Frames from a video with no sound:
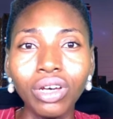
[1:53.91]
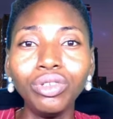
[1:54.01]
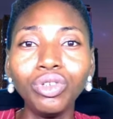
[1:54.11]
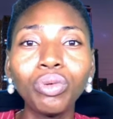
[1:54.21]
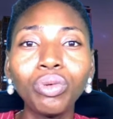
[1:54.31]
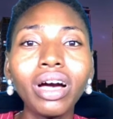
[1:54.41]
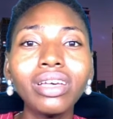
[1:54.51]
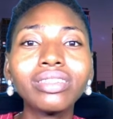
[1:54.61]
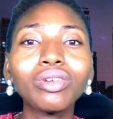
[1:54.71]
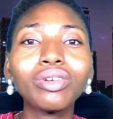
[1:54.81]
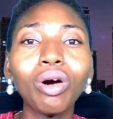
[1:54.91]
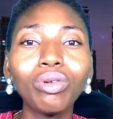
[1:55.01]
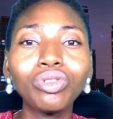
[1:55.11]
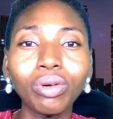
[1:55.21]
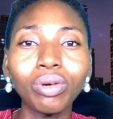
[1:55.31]
The Yorubas
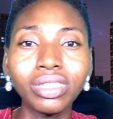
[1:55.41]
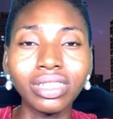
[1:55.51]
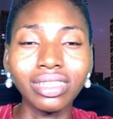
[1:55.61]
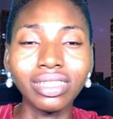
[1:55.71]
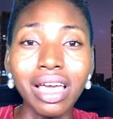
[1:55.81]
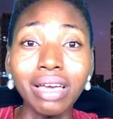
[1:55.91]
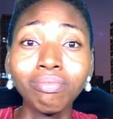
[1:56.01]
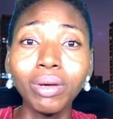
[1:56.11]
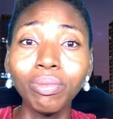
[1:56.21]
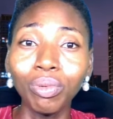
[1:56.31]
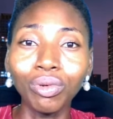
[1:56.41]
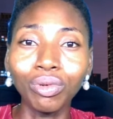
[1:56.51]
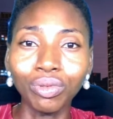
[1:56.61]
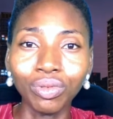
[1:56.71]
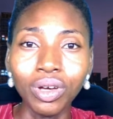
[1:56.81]
call something
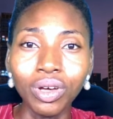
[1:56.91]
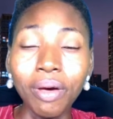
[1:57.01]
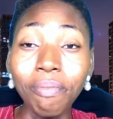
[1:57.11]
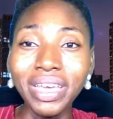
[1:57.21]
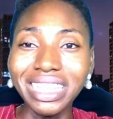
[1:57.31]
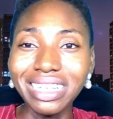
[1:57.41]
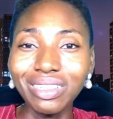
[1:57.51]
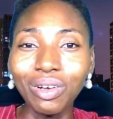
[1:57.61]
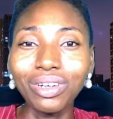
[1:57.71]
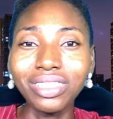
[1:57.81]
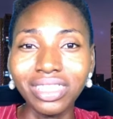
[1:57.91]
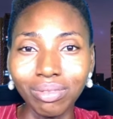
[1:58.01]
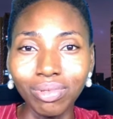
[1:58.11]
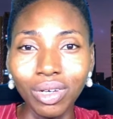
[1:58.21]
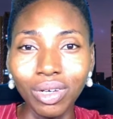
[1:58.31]
gbebohun, meaning
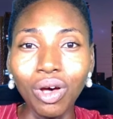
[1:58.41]
gossip.